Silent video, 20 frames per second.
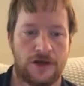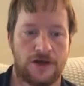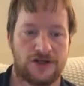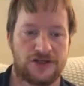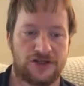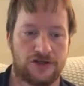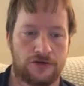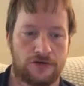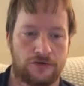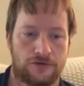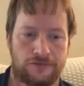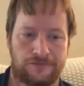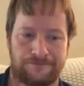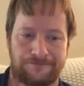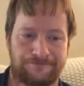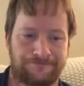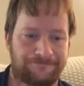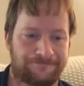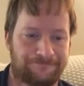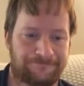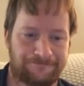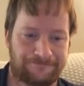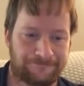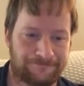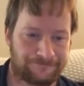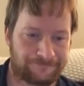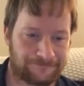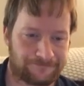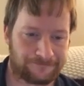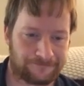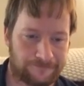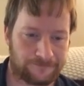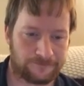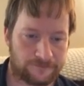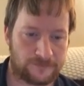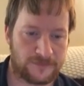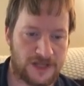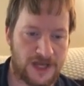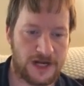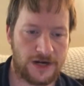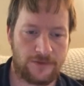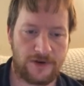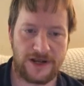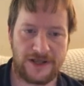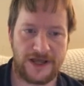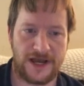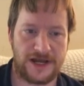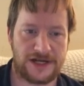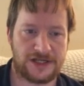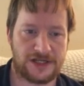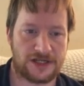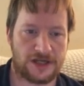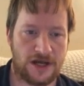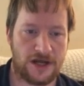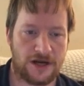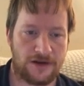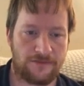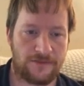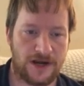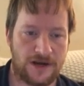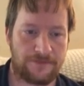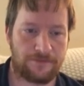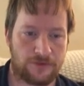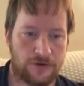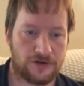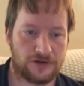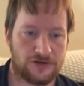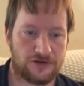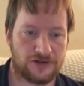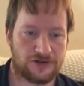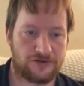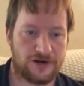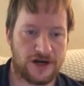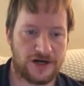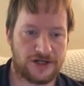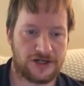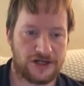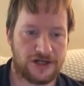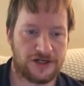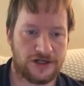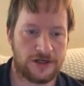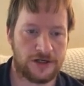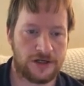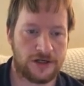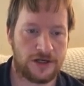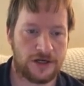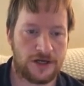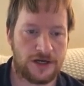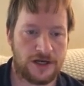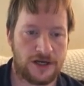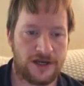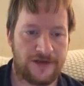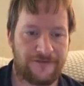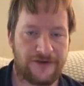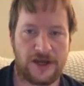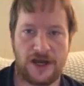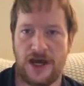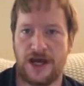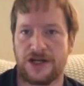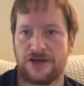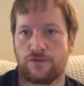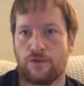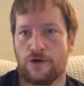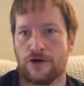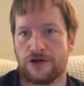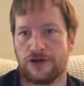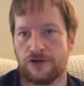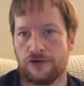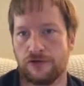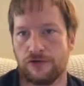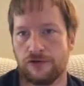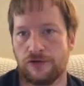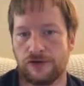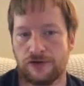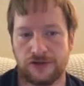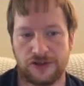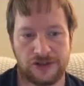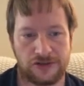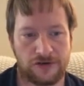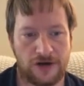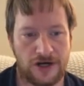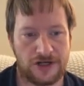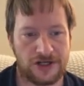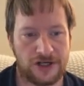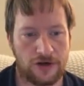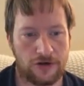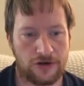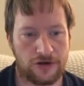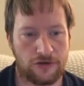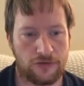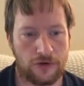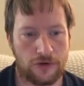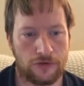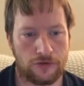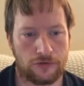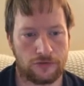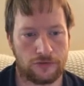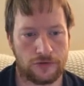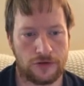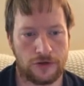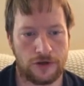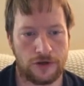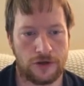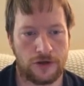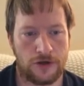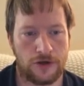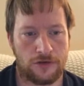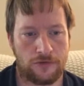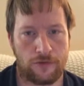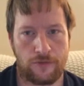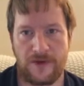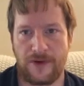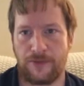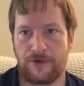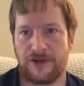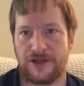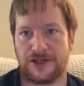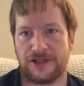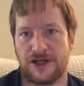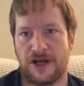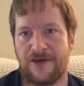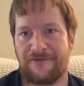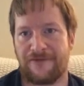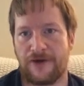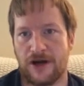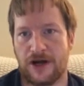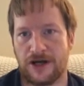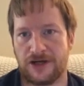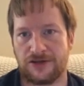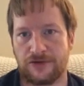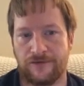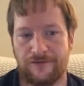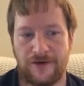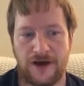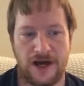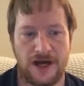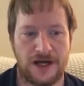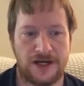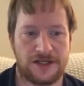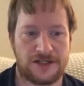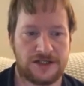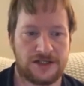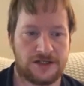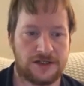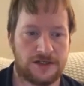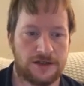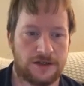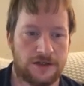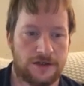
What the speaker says: So anyway, that's kind of my personal strategy. If you guys want to do the strategy on your own, remember this is not financial advice.